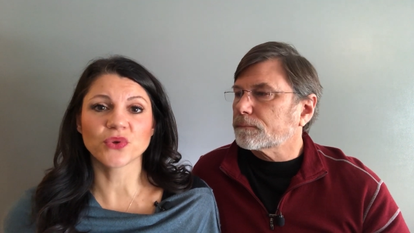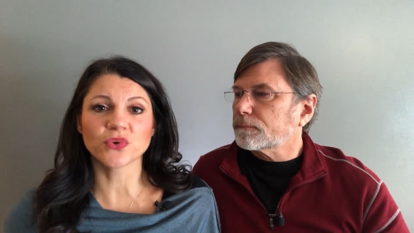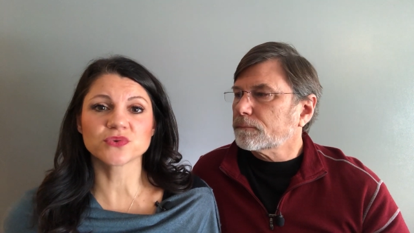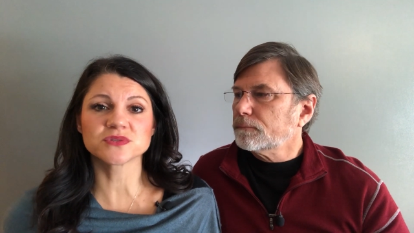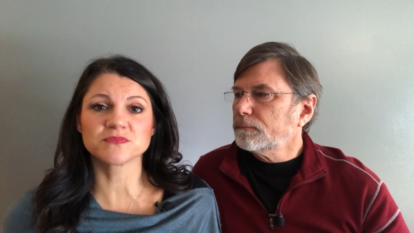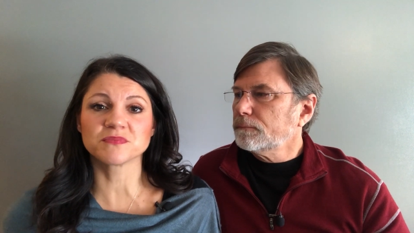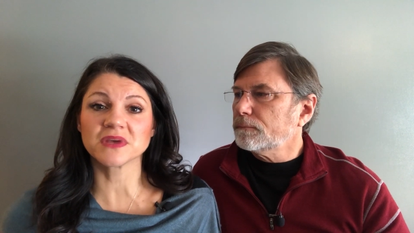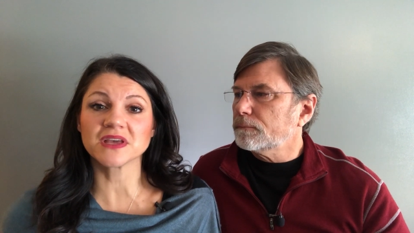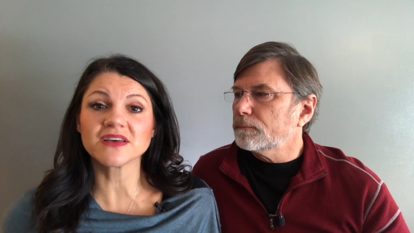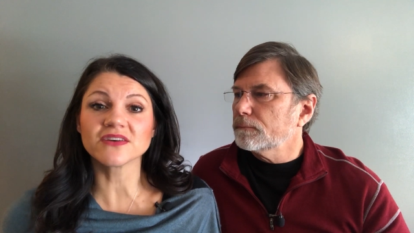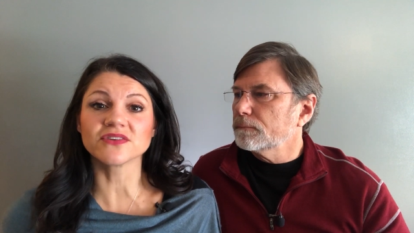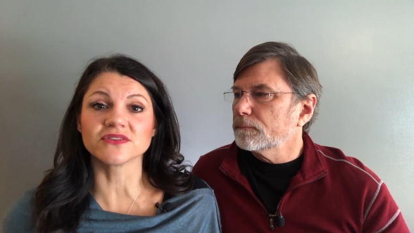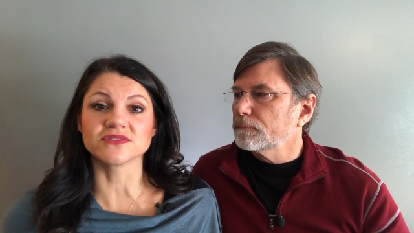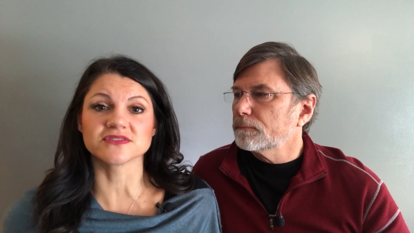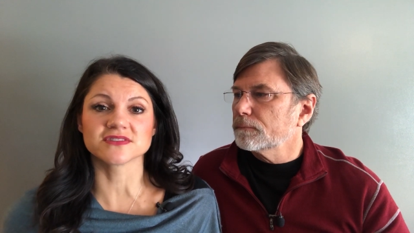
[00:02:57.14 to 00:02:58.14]
Speaker 1: those
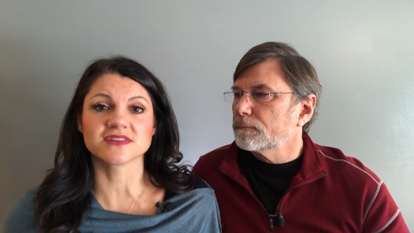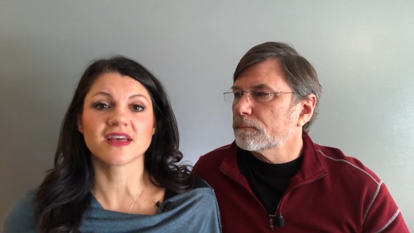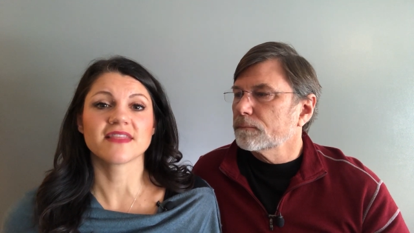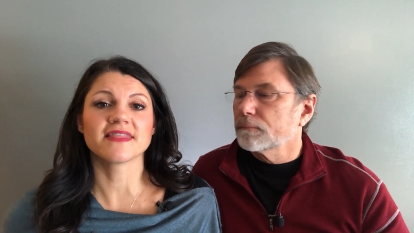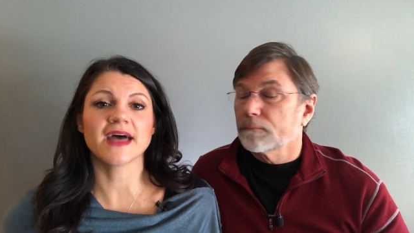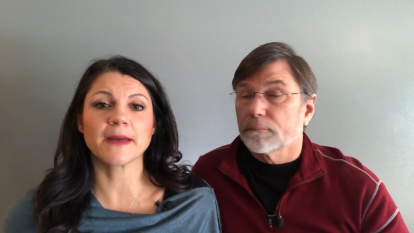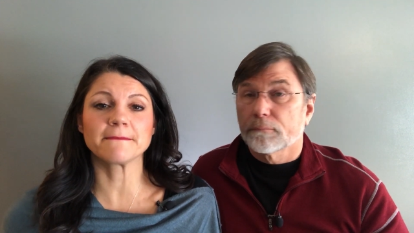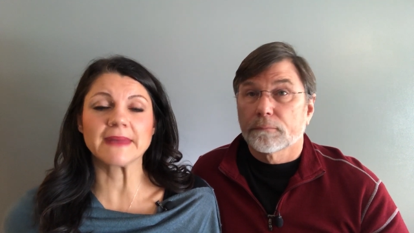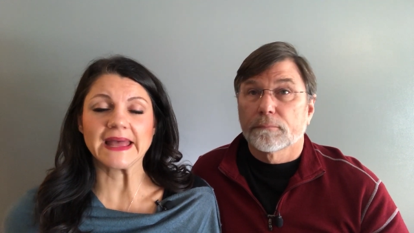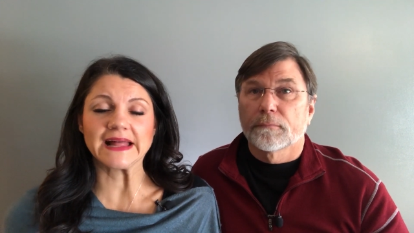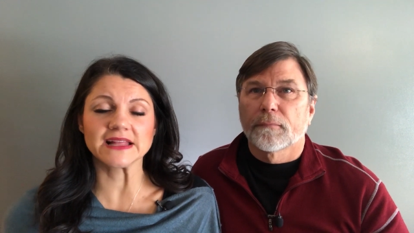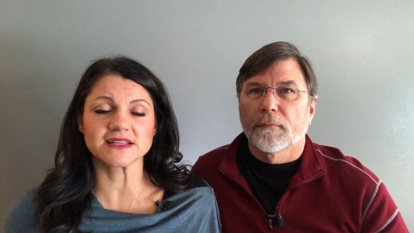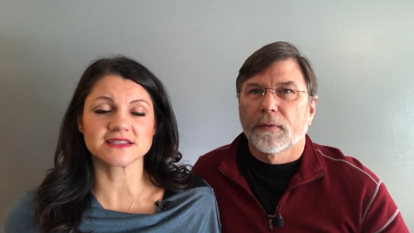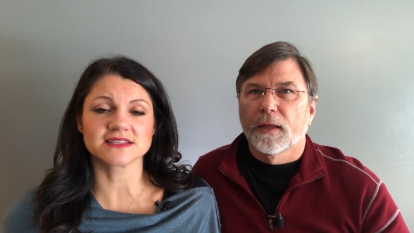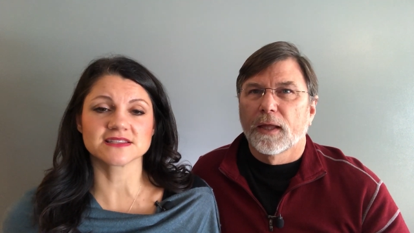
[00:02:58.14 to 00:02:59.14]
bills, that
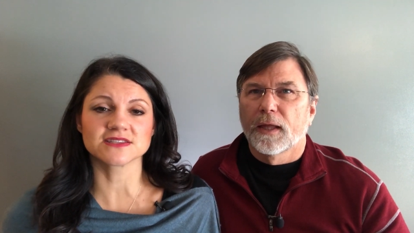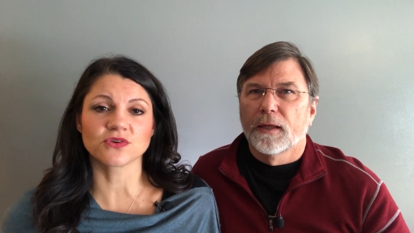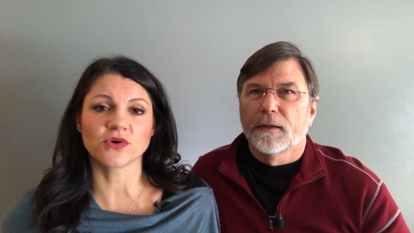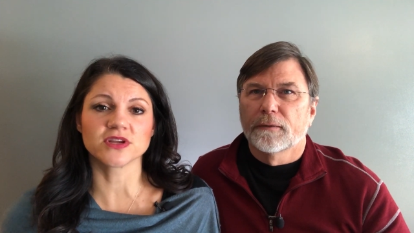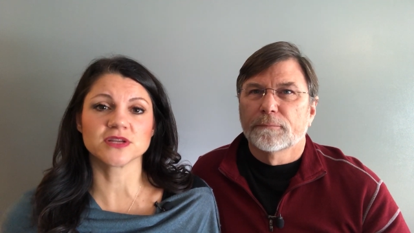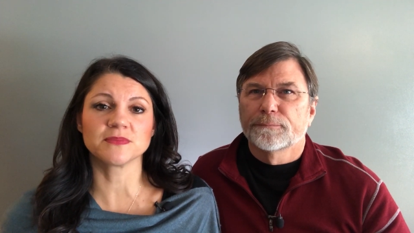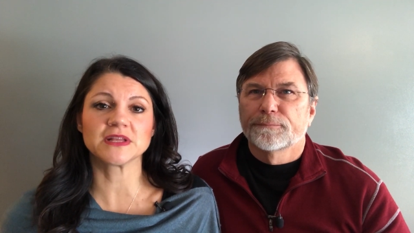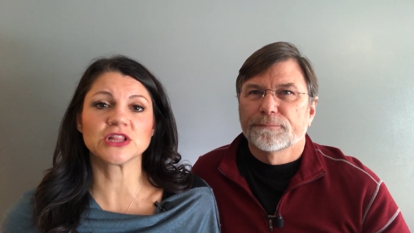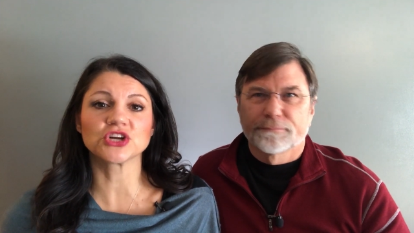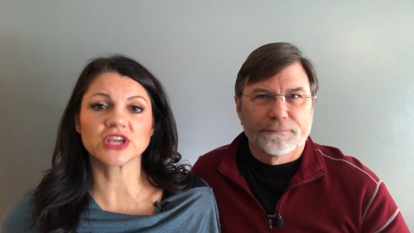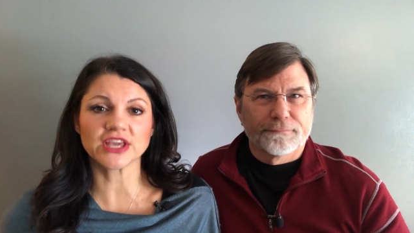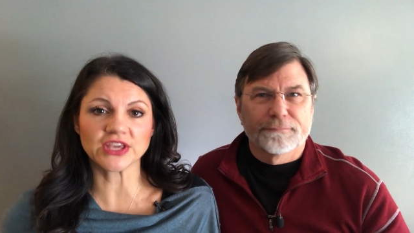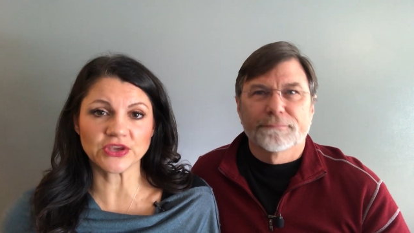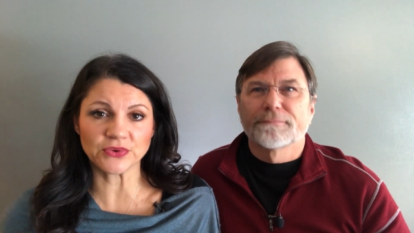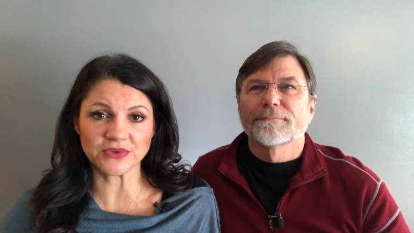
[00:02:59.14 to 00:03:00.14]
balance is going to be
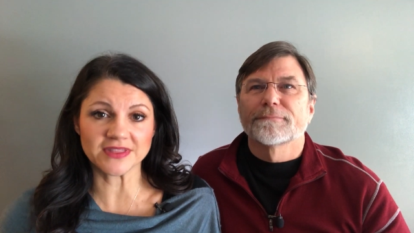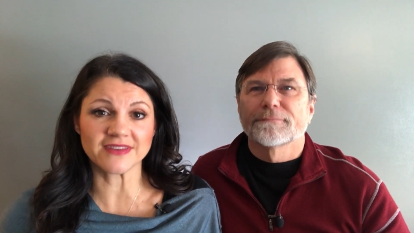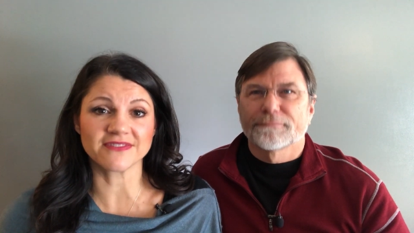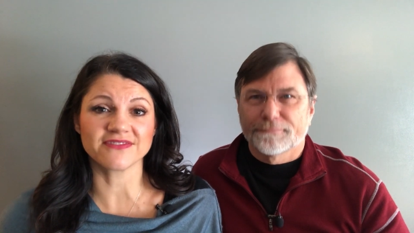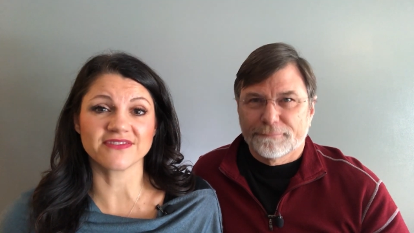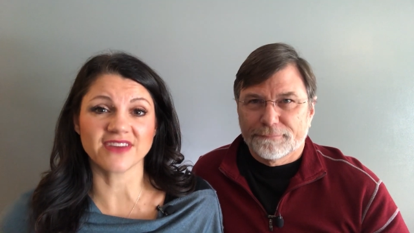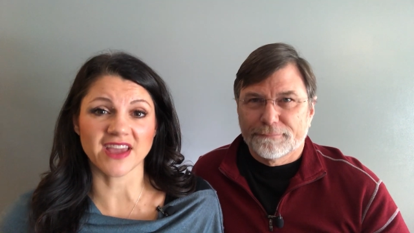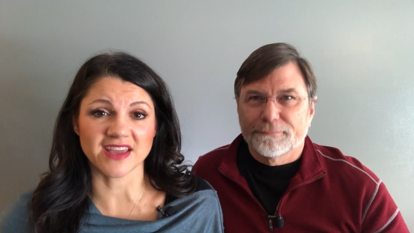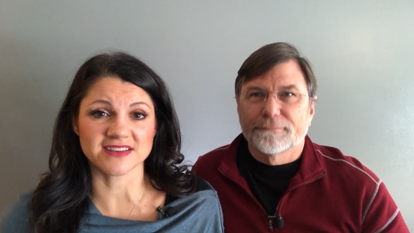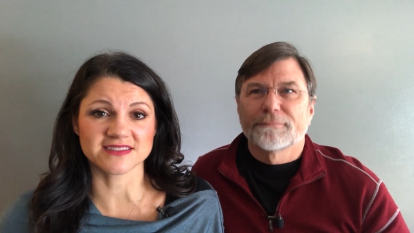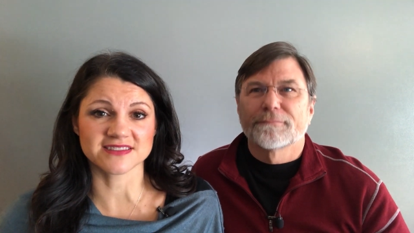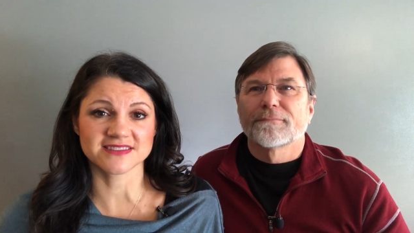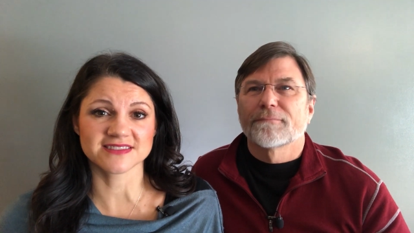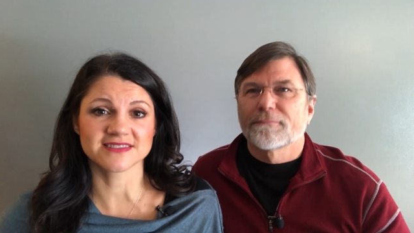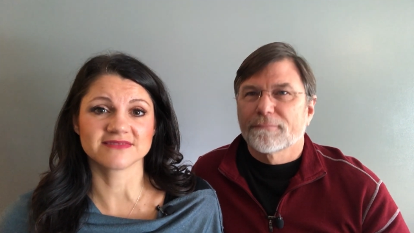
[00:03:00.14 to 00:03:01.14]
looking you in the face.